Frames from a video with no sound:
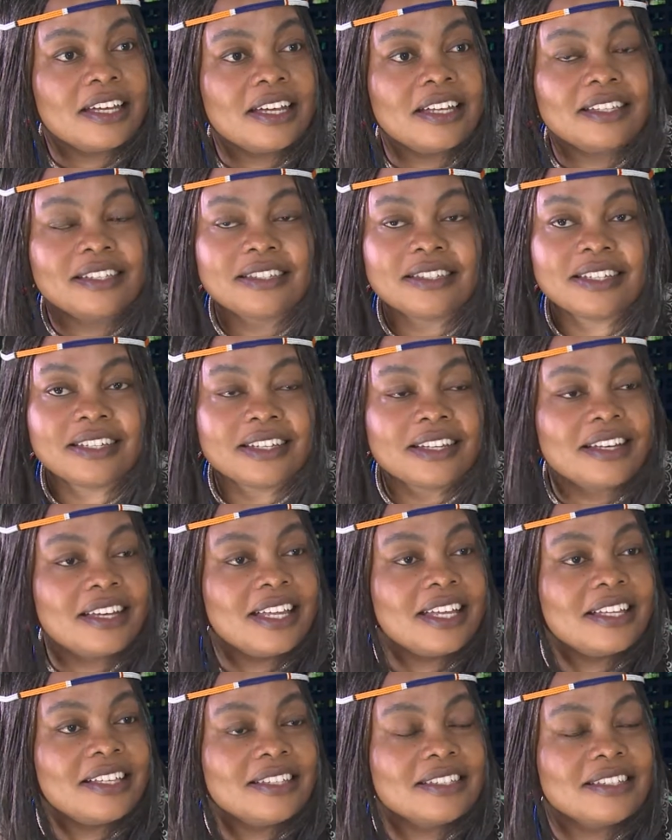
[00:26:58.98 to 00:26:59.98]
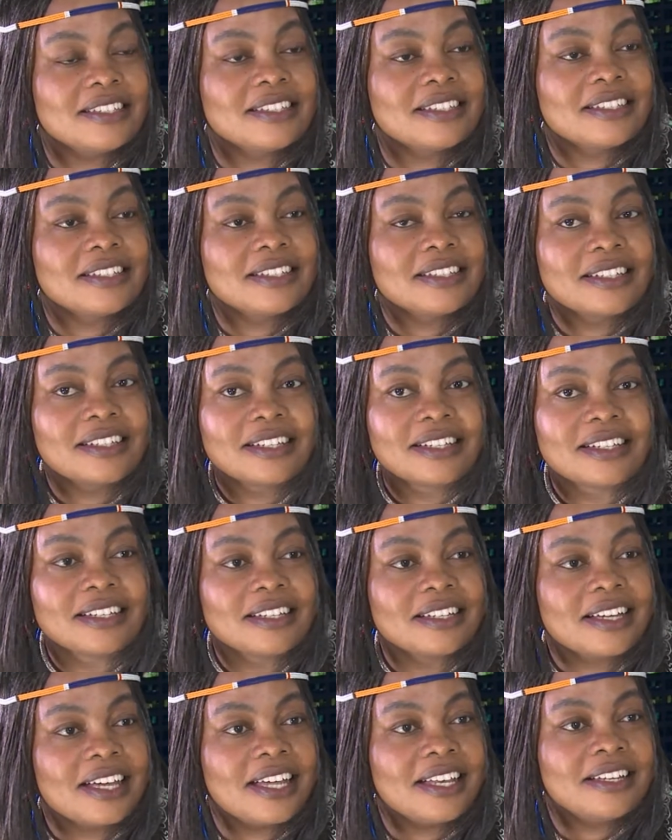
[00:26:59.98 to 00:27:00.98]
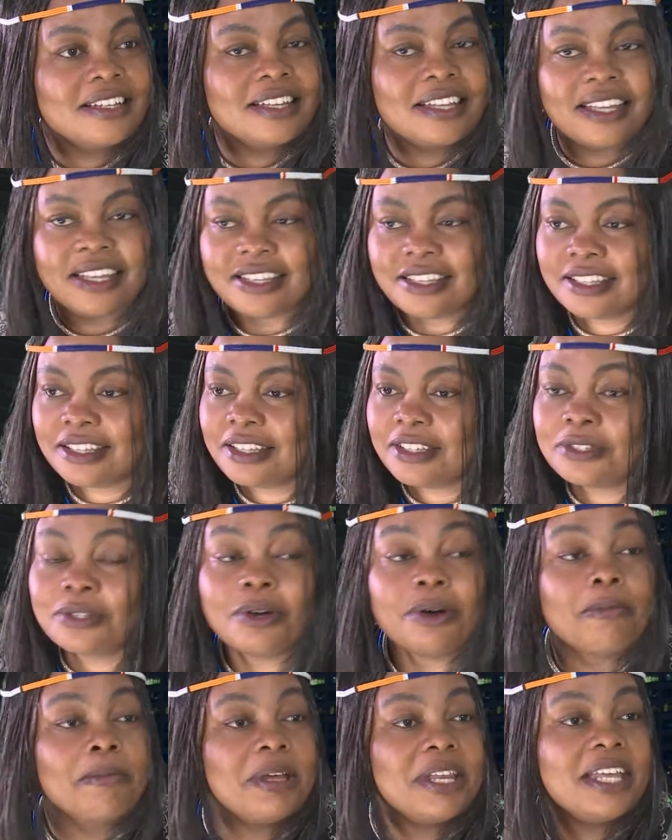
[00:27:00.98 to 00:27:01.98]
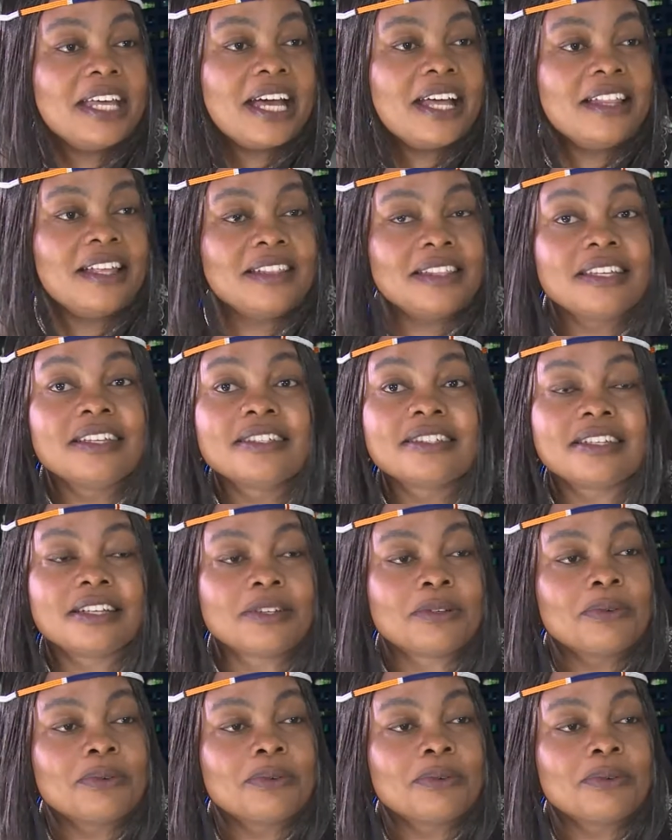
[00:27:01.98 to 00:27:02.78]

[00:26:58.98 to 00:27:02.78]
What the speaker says: sickness, and so many other things that